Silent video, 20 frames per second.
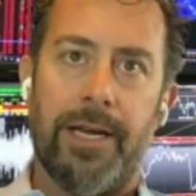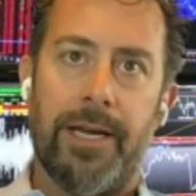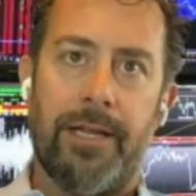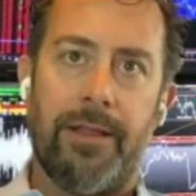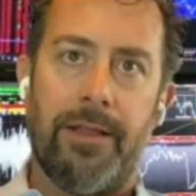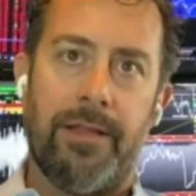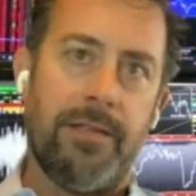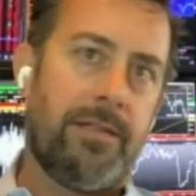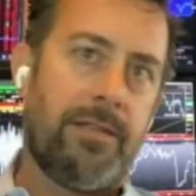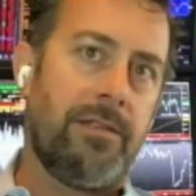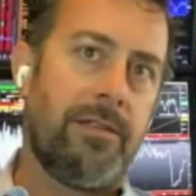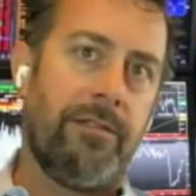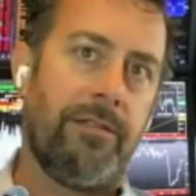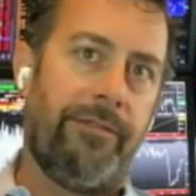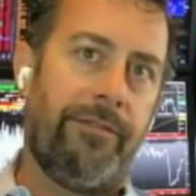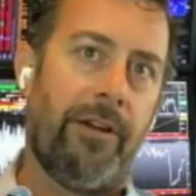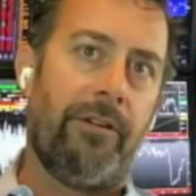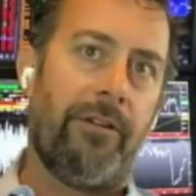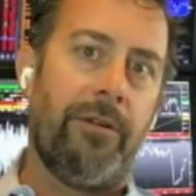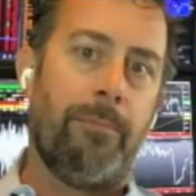like this
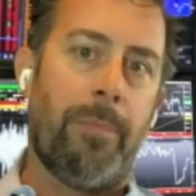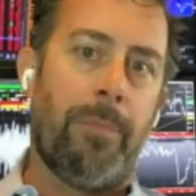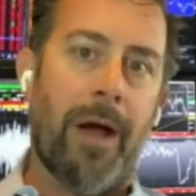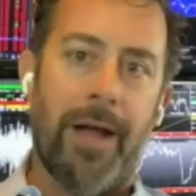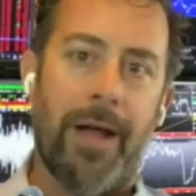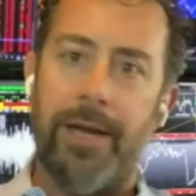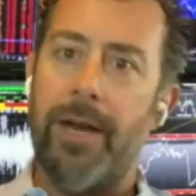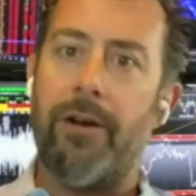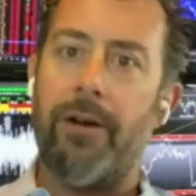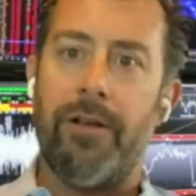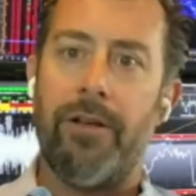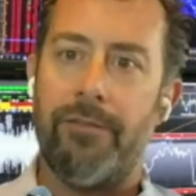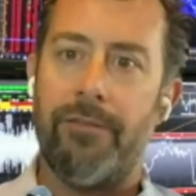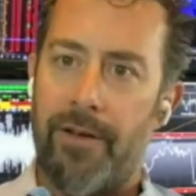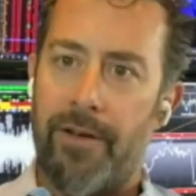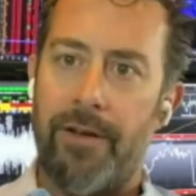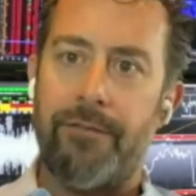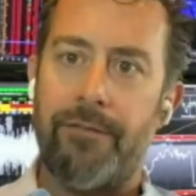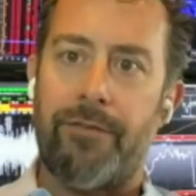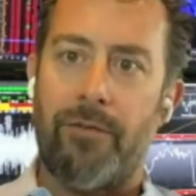is a very
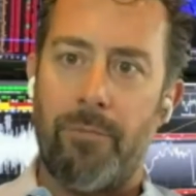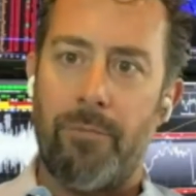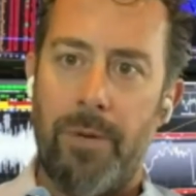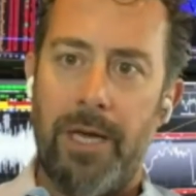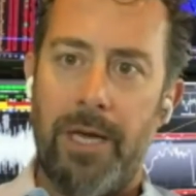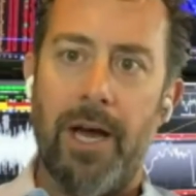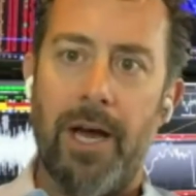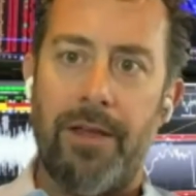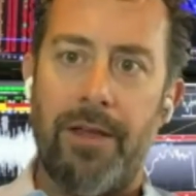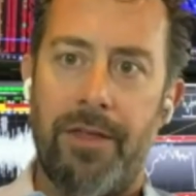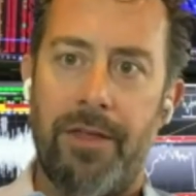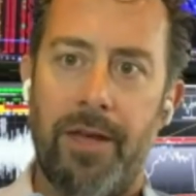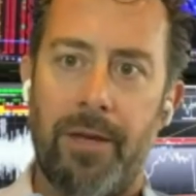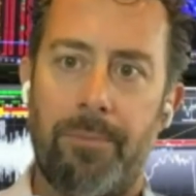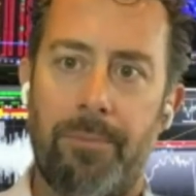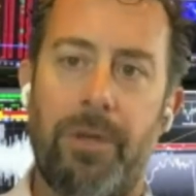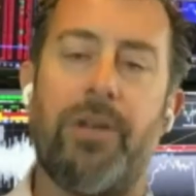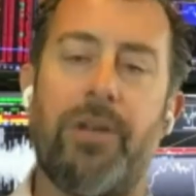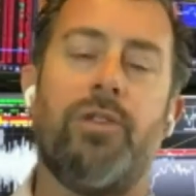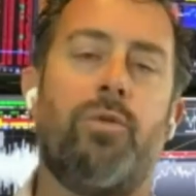binary event for me i
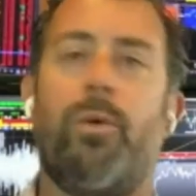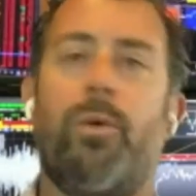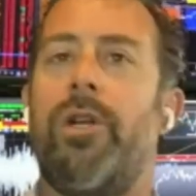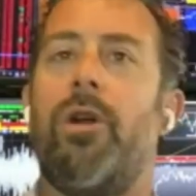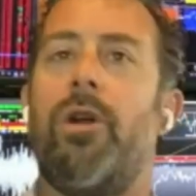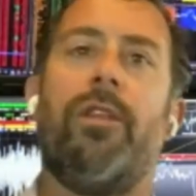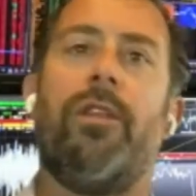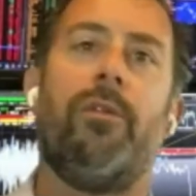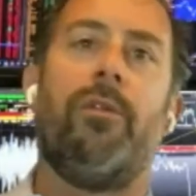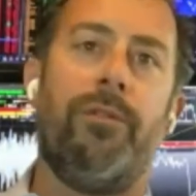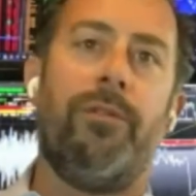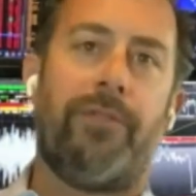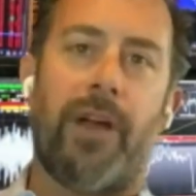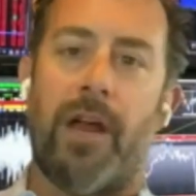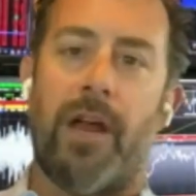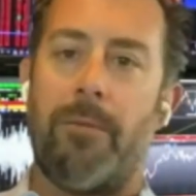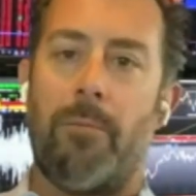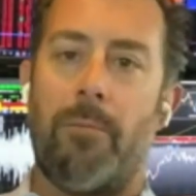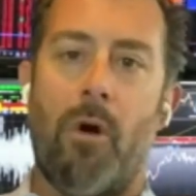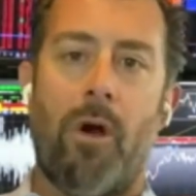think because we know that
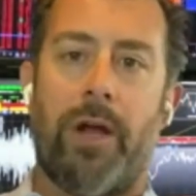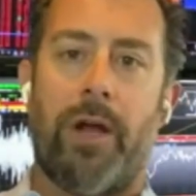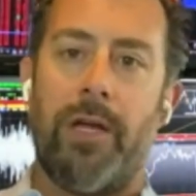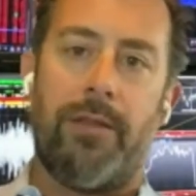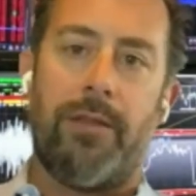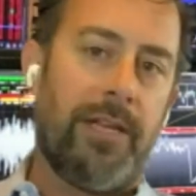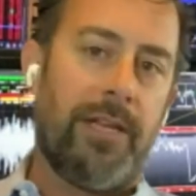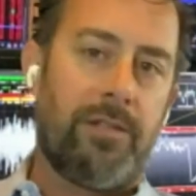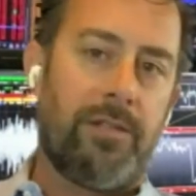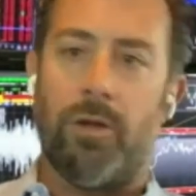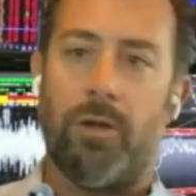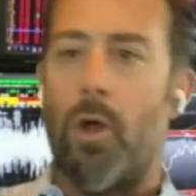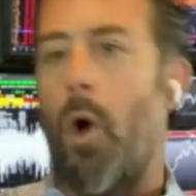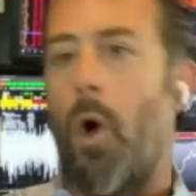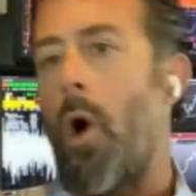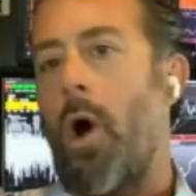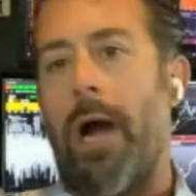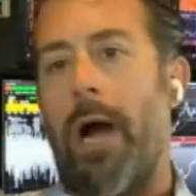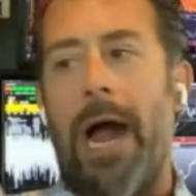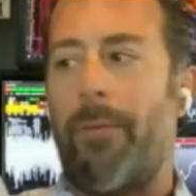we've got a market that's
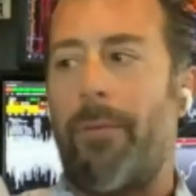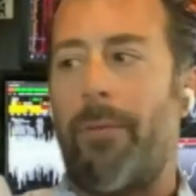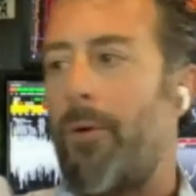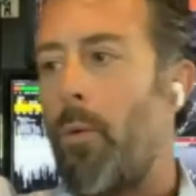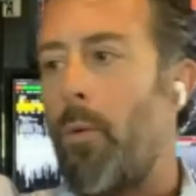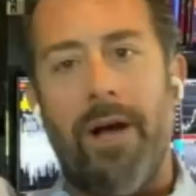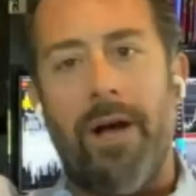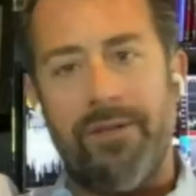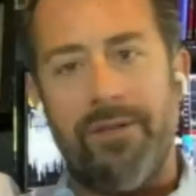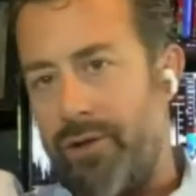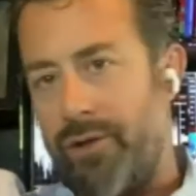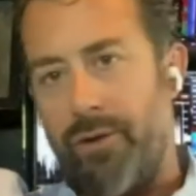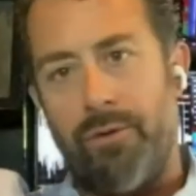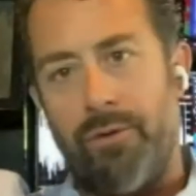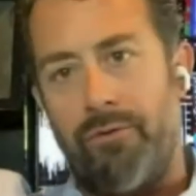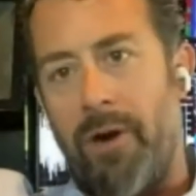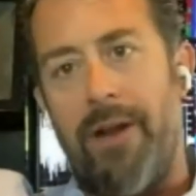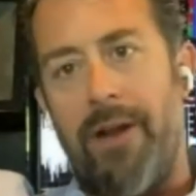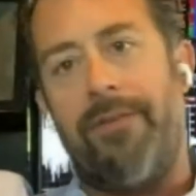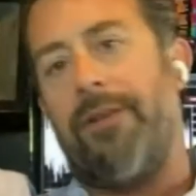long out the
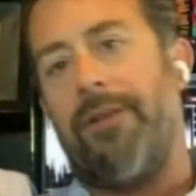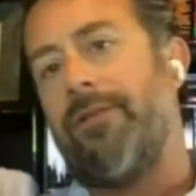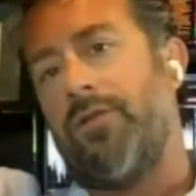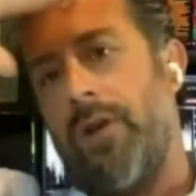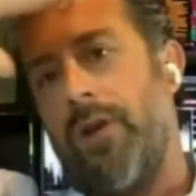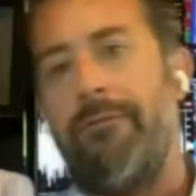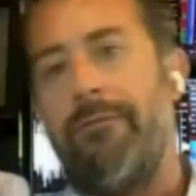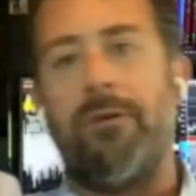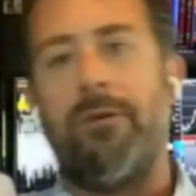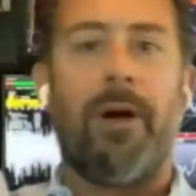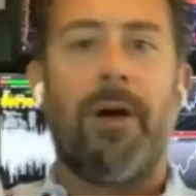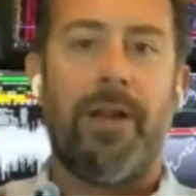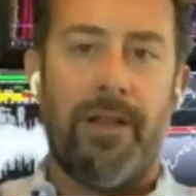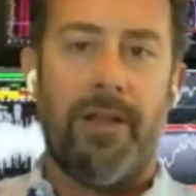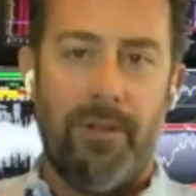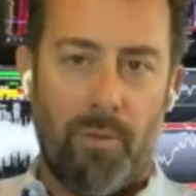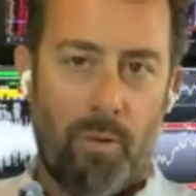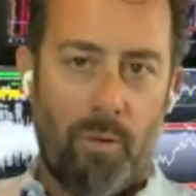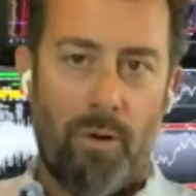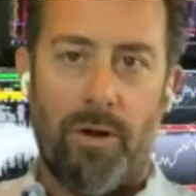wazoo right there's
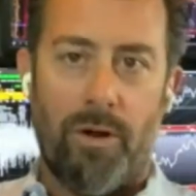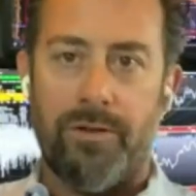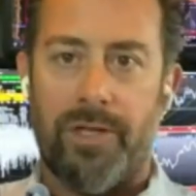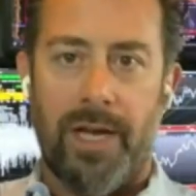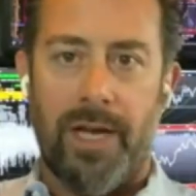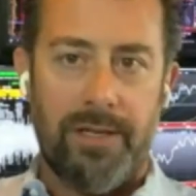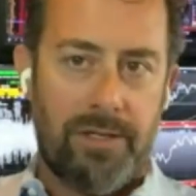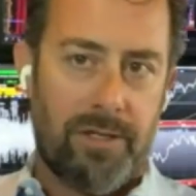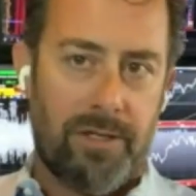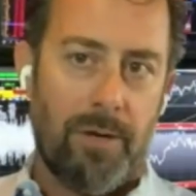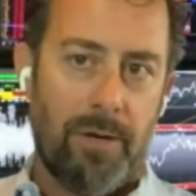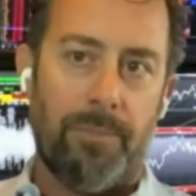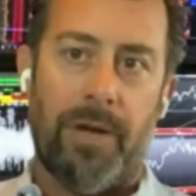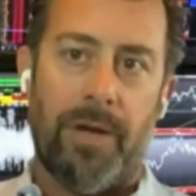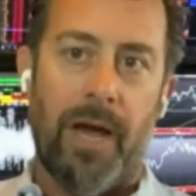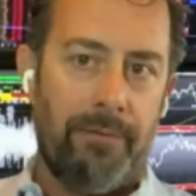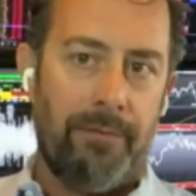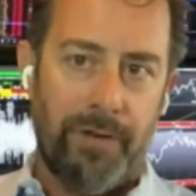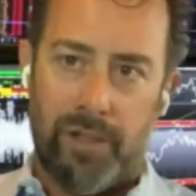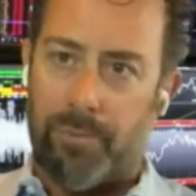everybody in the world's got
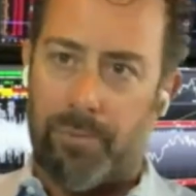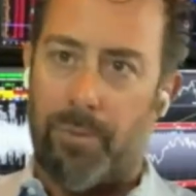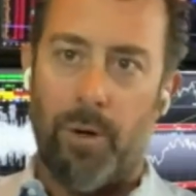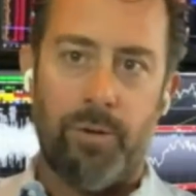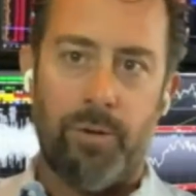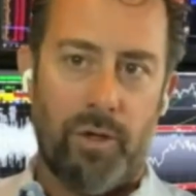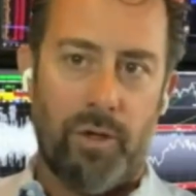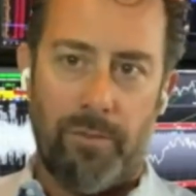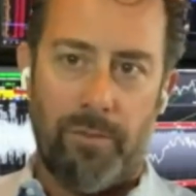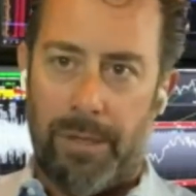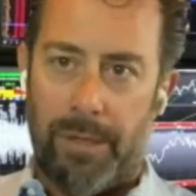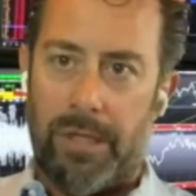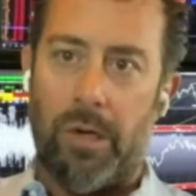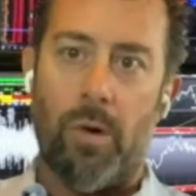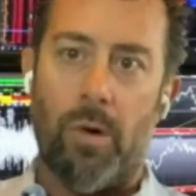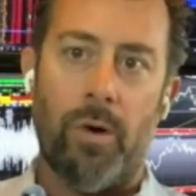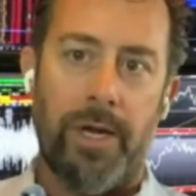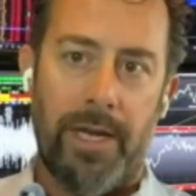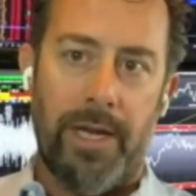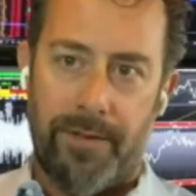some kind of exposure to
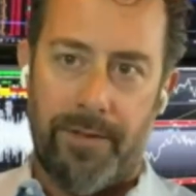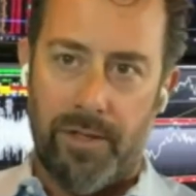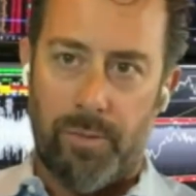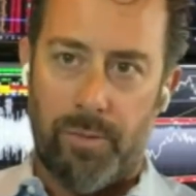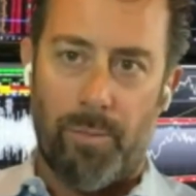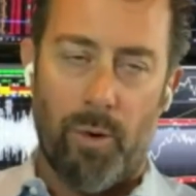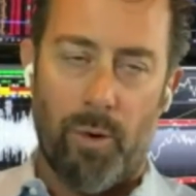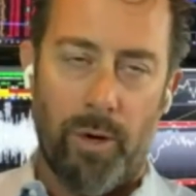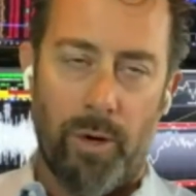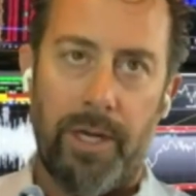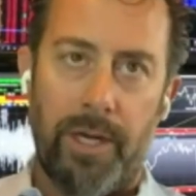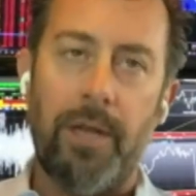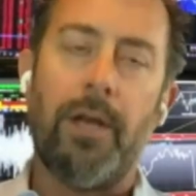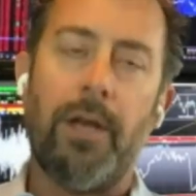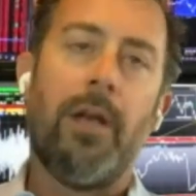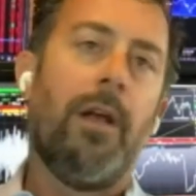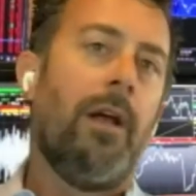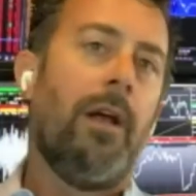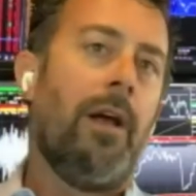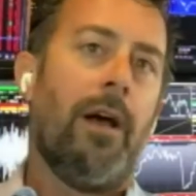bitcoin at this
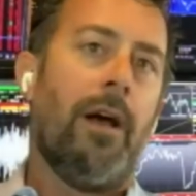point